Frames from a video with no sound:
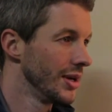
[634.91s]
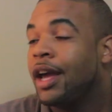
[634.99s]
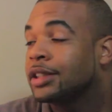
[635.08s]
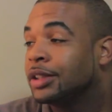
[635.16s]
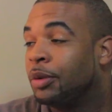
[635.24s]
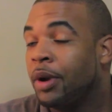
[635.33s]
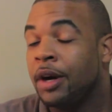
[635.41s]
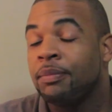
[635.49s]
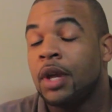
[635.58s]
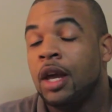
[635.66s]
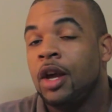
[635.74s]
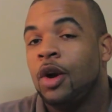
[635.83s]
Excellent.
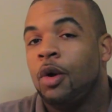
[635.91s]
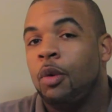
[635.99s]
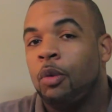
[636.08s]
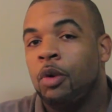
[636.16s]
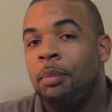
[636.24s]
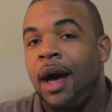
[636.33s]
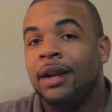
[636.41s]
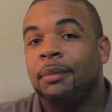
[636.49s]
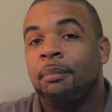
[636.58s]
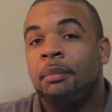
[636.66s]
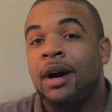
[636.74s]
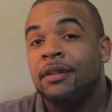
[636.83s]
Well, we're about a
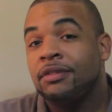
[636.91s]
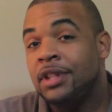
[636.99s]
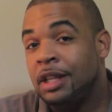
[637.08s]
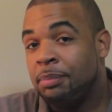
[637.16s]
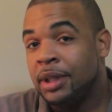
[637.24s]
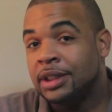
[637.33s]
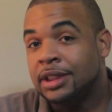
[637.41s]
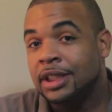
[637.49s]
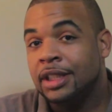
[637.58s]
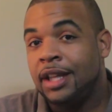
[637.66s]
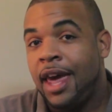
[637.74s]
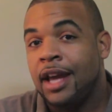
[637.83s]
month deep
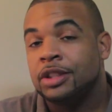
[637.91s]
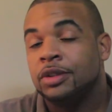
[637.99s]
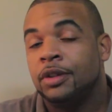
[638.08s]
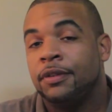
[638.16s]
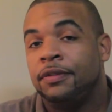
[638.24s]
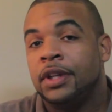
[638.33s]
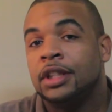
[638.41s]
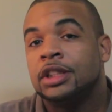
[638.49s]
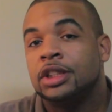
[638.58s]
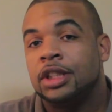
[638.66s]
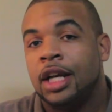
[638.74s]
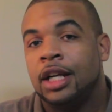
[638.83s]
into the actual
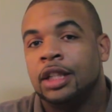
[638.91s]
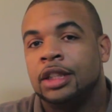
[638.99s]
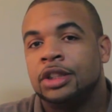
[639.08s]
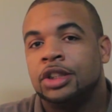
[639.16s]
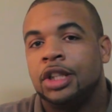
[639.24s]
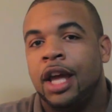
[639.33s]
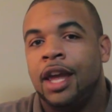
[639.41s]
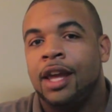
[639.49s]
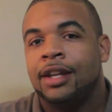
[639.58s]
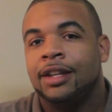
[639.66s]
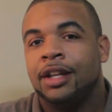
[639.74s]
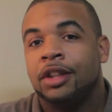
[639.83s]
fitness challenge,
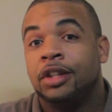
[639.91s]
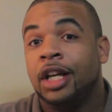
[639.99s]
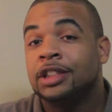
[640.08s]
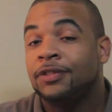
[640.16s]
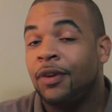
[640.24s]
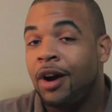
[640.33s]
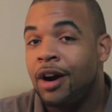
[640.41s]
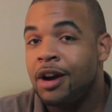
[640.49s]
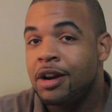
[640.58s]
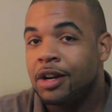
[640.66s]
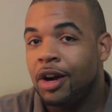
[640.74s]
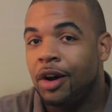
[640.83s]
and thus far,